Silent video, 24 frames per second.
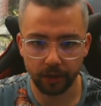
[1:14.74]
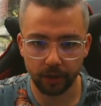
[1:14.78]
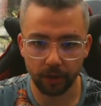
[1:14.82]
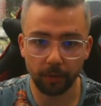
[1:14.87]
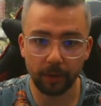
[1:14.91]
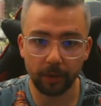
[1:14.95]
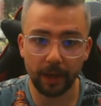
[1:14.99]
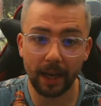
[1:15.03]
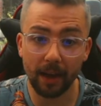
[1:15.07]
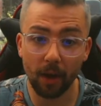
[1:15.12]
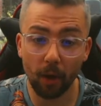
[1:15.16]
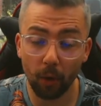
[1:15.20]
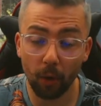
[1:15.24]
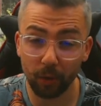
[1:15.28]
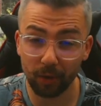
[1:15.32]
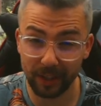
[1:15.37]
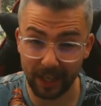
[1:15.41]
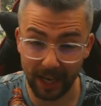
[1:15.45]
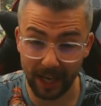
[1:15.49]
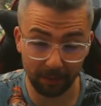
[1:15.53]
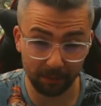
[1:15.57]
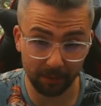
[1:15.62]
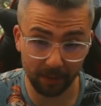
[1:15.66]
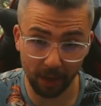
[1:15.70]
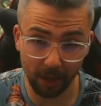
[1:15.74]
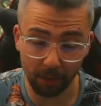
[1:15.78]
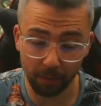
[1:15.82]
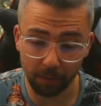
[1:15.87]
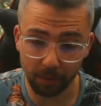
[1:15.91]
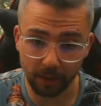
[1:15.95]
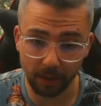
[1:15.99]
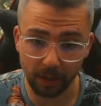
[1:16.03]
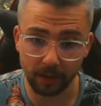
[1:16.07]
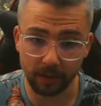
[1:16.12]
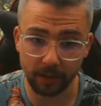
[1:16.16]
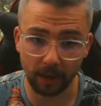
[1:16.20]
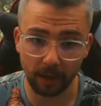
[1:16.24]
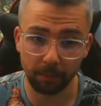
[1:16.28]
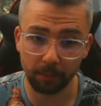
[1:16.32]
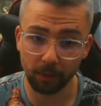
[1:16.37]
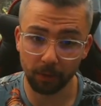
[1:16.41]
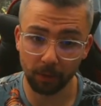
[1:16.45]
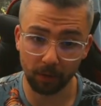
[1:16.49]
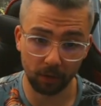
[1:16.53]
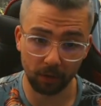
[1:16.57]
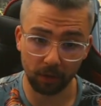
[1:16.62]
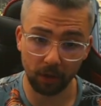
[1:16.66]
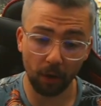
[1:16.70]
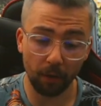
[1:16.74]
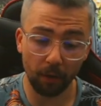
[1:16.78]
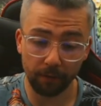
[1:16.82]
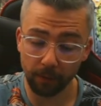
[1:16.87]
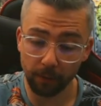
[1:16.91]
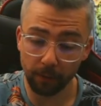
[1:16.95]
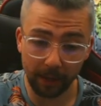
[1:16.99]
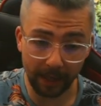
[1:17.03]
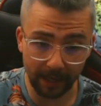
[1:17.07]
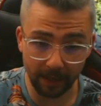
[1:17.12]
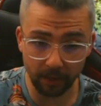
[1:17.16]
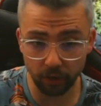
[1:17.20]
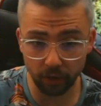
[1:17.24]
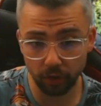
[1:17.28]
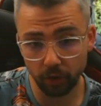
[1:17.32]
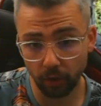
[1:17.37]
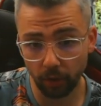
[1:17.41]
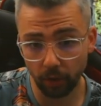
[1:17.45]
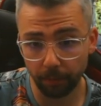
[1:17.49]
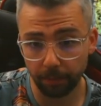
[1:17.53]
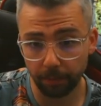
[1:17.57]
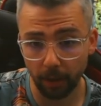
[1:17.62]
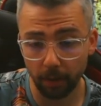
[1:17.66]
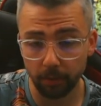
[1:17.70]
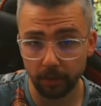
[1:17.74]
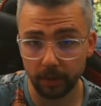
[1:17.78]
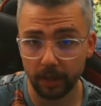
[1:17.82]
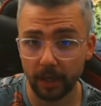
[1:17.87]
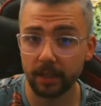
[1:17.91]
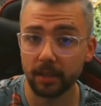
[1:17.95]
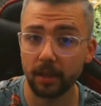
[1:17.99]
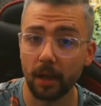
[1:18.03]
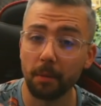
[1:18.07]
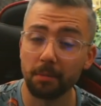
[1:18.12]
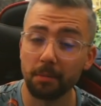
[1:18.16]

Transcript: So get it all downloaded. I'm not going to go through the install process.